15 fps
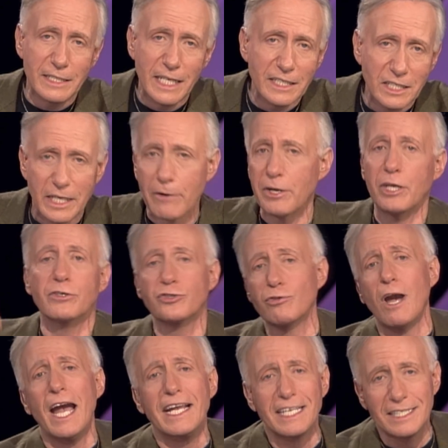in this area, you're
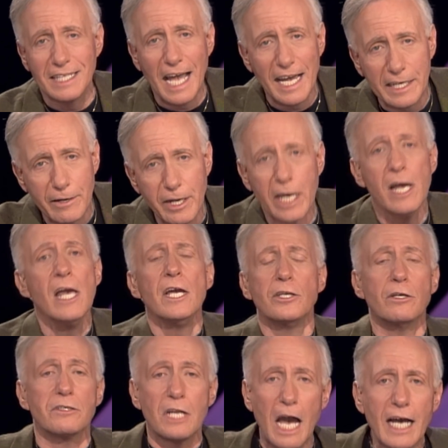trying in that area.
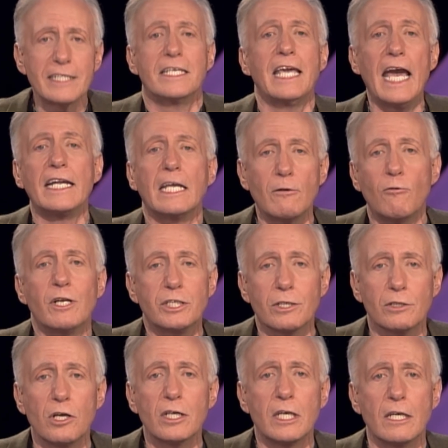You're not getting what
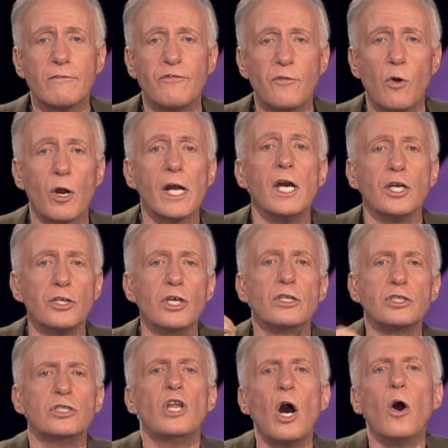you're looking for.
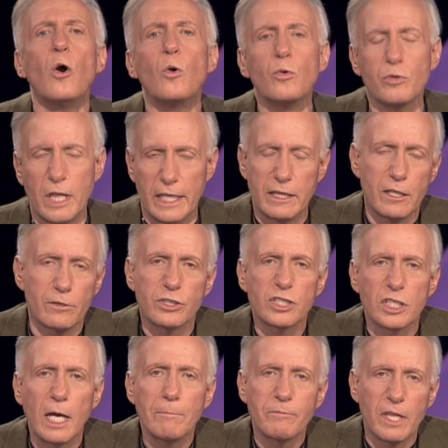You know that there's
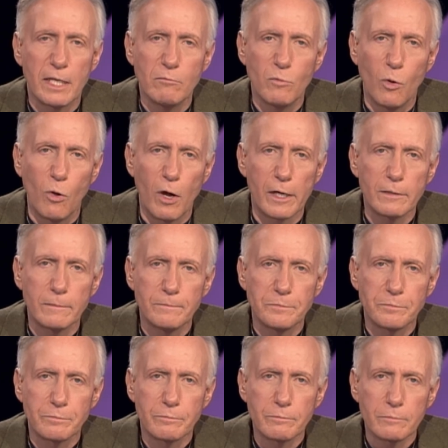something more.
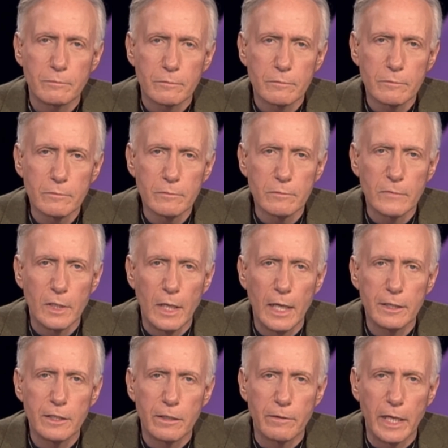
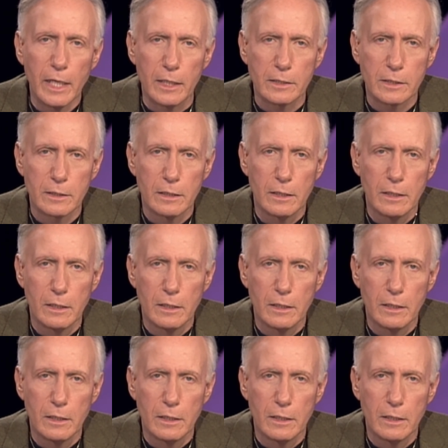And there is.